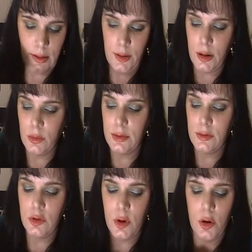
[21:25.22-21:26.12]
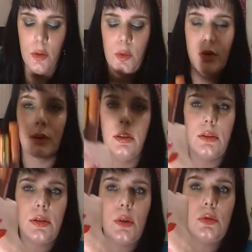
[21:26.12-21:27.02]
They thought it was so pretty,
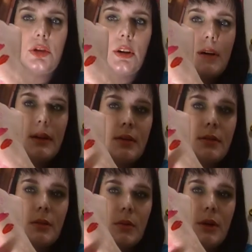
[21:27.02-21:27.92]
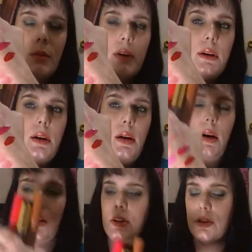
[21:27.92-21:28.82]
so shiny. It's the red one.
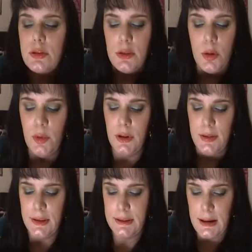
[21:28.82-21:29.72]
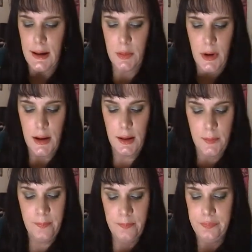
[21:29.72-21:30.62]
Just so pretty, and that's Dynamite.